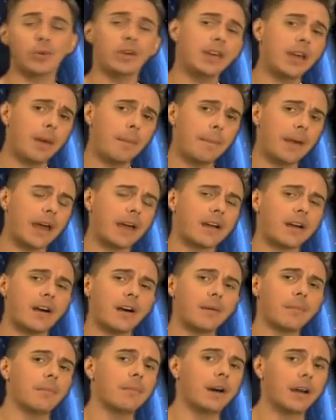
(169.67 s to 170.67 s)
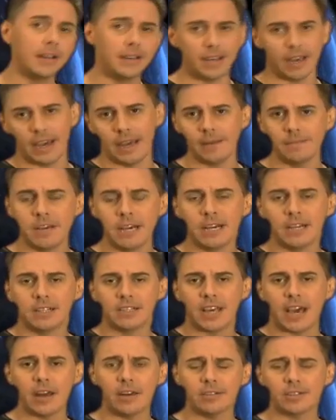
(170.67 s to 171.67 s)
When we come back on Monday,
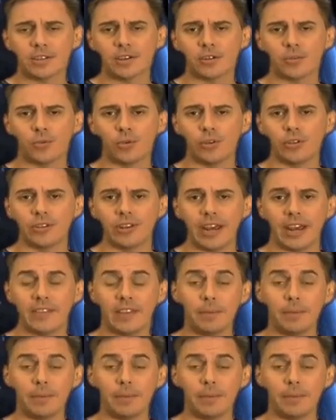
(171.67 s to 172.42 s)
Saturn's going to rule today,